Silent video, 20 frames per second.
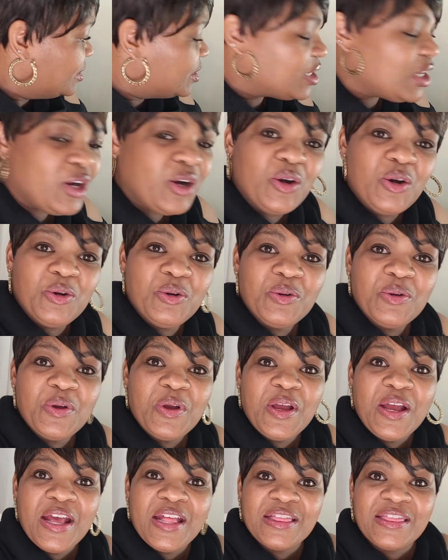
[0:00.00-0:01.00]
So,
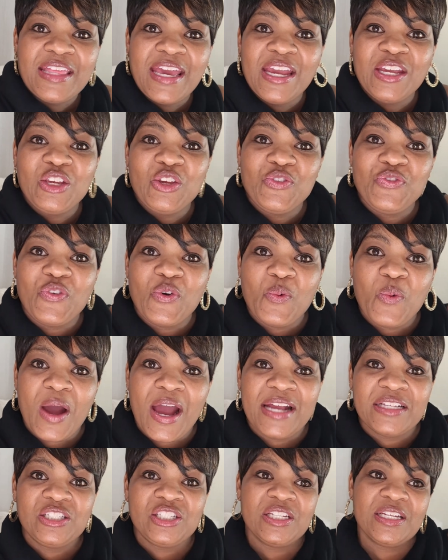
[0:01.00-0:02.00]
thank you for
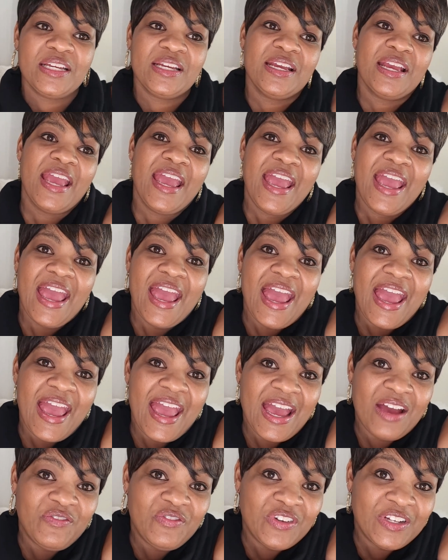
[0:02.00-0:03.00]
watching.
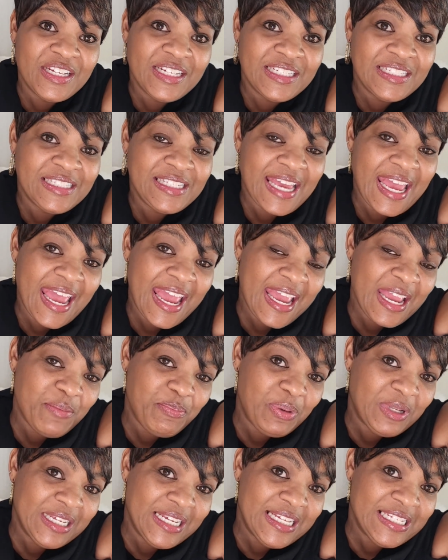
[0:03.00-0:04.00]
Have a good day.
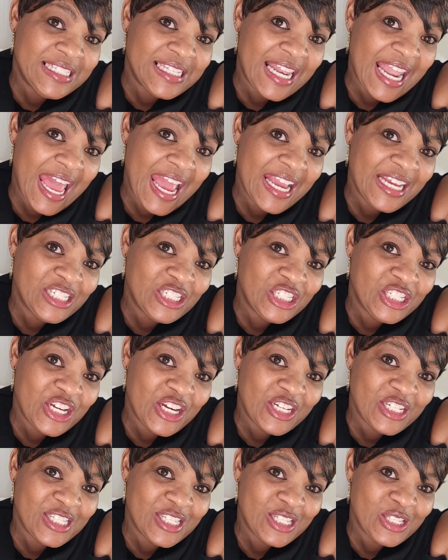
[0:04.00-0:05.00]
Please like,
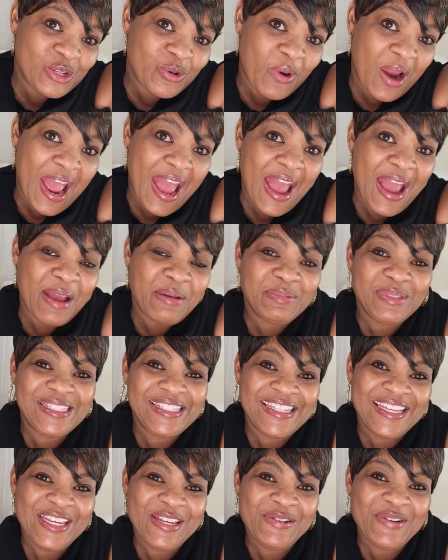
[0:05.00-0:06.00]
share, subscribe.
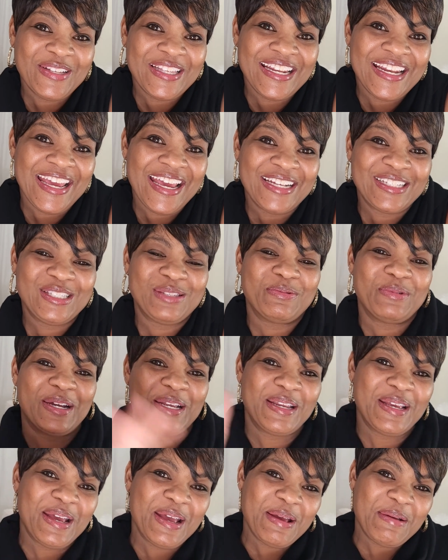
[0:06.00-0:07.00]
See you on the next
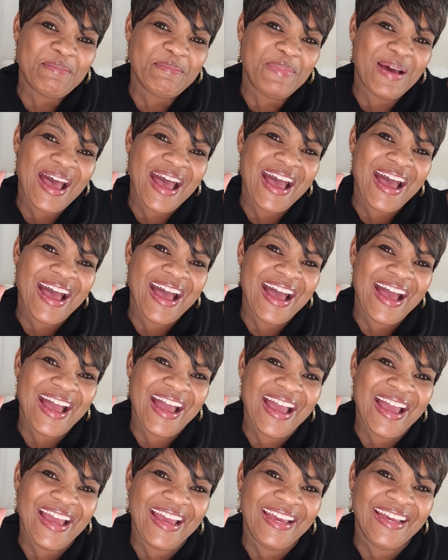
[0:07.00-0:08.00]
one.
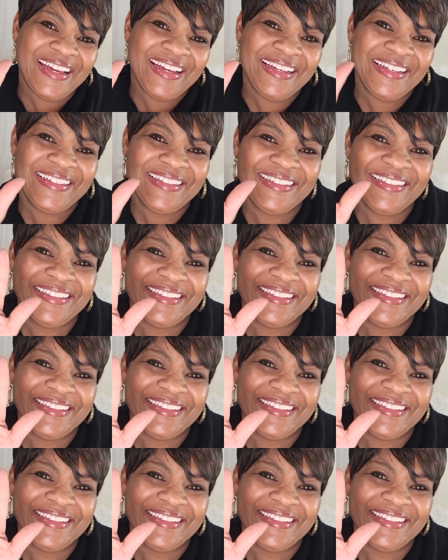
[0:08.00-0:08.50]
Bye.